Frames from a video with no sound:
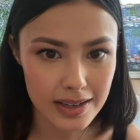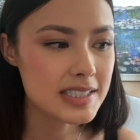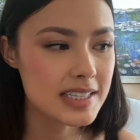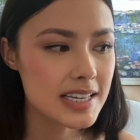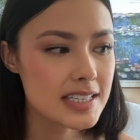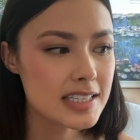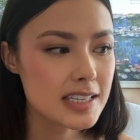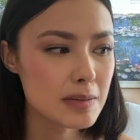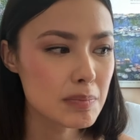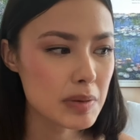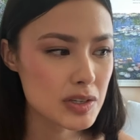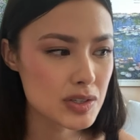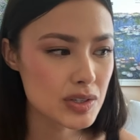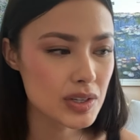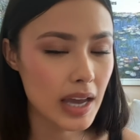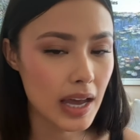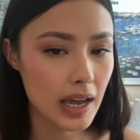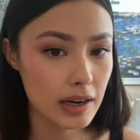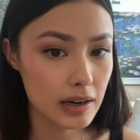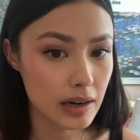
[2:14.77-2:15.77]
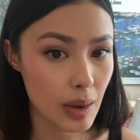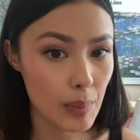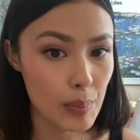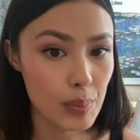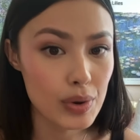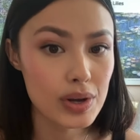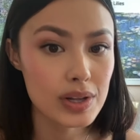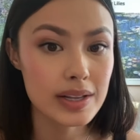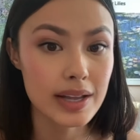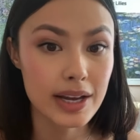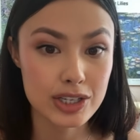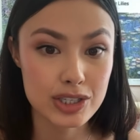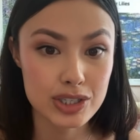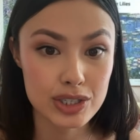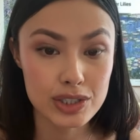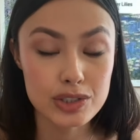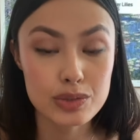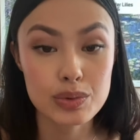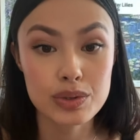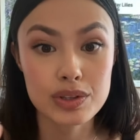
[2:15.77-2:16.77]
Dasique basically had a couple
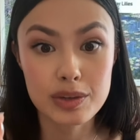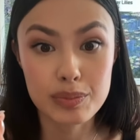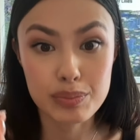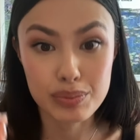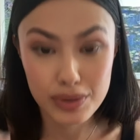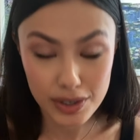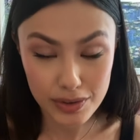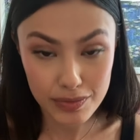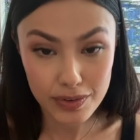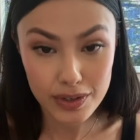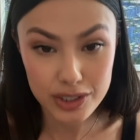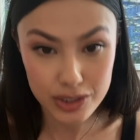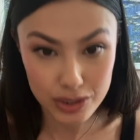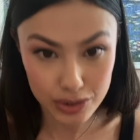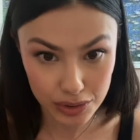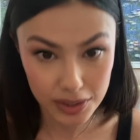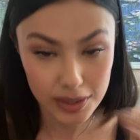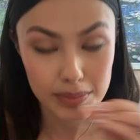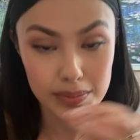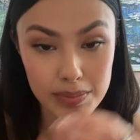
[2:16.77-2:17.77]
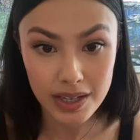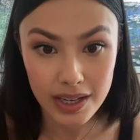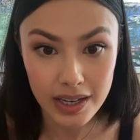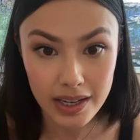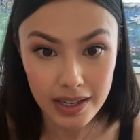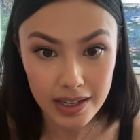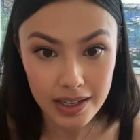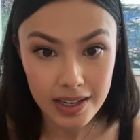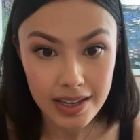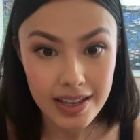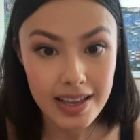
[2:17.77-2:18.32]
collections with the prefix Cream De,